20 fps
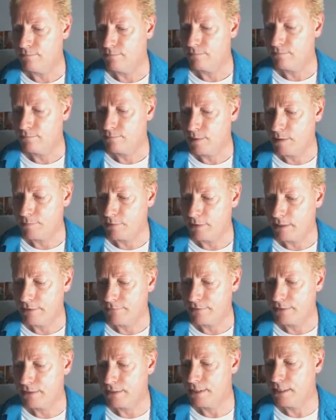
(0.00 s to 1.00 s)
people have
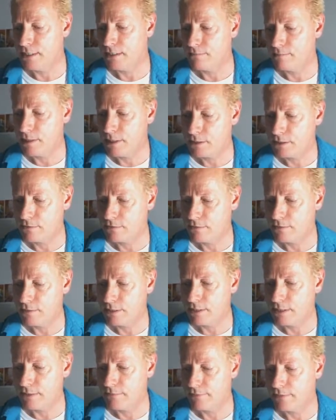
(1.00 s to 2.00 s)
seen my
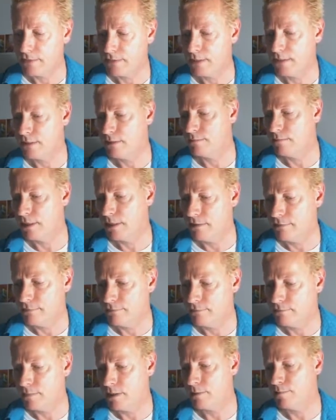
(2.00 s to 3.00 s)
stories, have seen
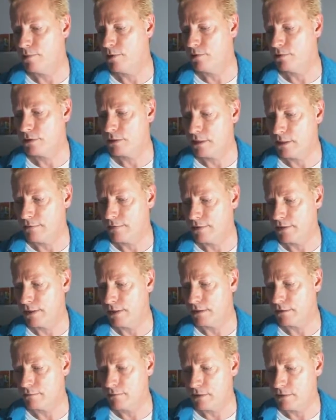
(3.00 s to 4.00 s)
my posts and everything
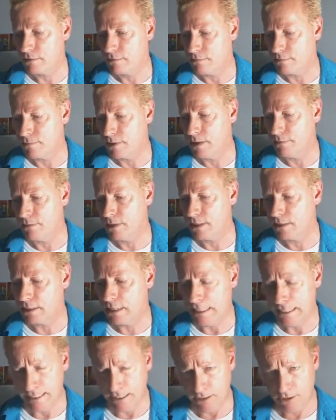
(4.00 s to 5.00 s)
else, right? So I'm not
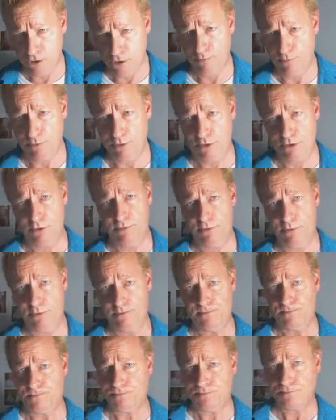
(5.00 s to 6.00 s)

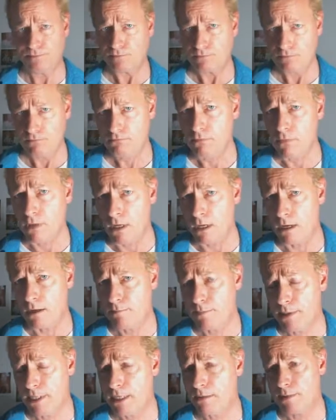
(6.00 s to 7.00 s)
super
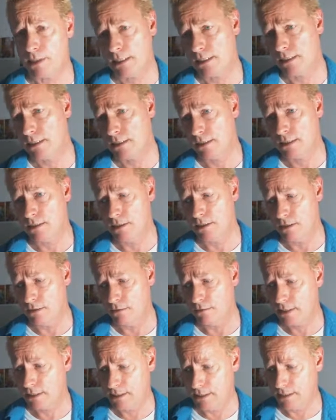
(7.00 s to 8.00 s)
big, but it's still
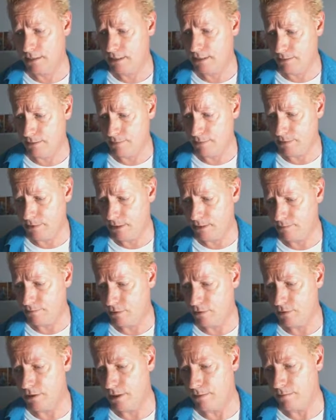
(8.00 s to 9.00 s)
still some
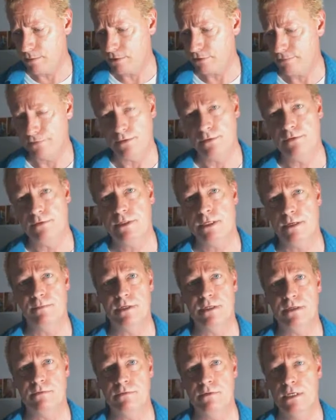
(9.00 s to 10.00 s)
good numbers for
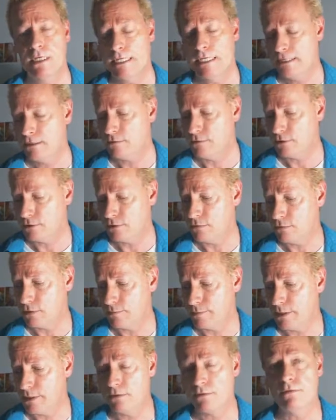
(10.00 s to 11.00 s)
somebody who's only
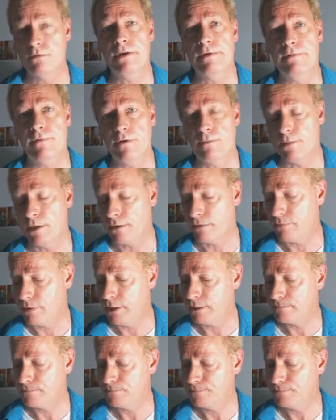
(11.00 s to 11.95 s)
been doing it for a month, right?